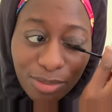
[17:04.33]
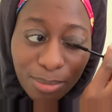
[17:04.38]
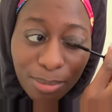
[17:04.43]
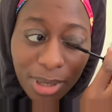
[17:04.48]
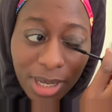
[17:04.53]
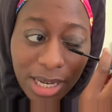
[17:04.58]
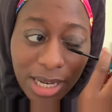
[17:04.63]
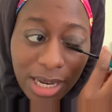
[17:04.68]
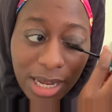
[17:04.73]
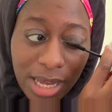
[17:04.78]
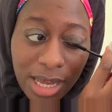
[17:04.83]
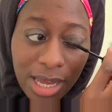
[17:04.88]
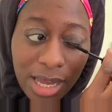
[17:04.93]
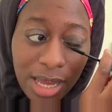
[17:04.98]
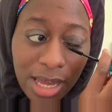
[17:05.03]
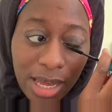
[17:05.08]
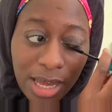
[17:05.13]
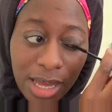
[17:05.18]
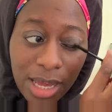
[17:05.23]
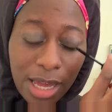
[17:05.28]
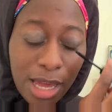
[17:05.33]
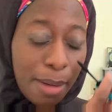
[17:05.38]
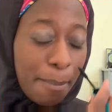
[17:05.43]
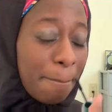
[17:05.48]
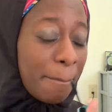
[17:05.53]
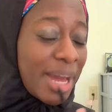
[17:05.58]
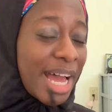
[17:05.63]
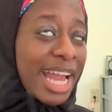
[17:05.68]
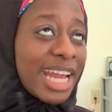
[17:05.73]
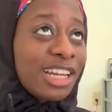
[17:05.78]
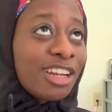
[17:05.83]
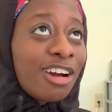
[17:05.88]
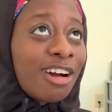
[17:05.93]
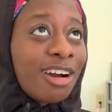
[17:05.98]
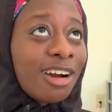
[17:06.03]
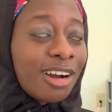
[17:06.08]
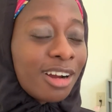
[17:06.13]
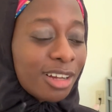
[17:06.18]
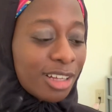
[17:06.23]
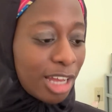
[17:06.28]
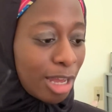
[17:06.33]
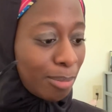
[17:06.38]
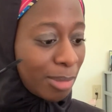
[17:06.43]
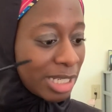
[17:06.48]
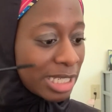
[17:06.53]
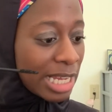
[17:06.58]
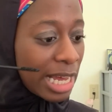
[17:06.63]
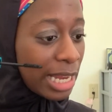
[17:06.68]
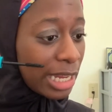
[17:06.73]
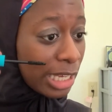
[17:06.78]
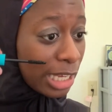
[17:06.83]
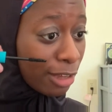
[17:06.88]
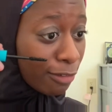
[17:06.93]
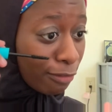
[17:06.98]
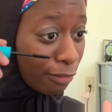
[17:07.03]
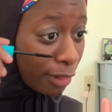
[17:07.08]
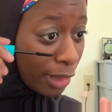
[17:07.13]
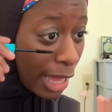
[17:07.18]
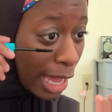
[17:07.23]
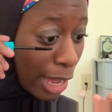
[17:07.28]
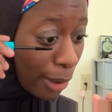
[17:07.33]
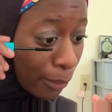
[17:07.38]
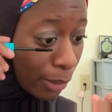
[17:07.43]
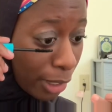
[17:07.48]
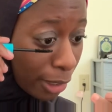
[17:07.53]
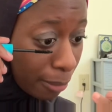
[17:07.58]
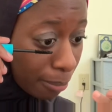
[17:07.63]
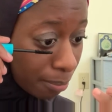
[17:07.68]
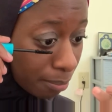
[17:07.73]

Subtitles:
but mine are. I'm a delicate flower.